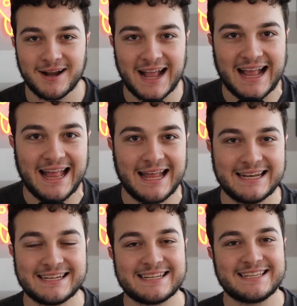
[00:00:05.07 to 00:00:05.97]
and
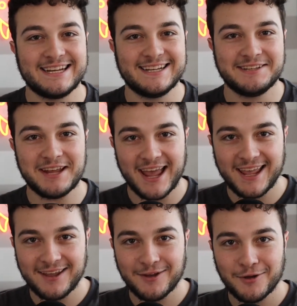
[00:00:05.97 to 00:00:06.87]

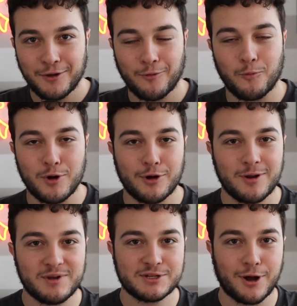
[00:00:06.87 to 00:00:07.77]
today we're going to be
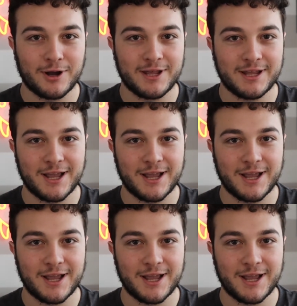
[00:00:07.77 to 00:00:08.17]
talking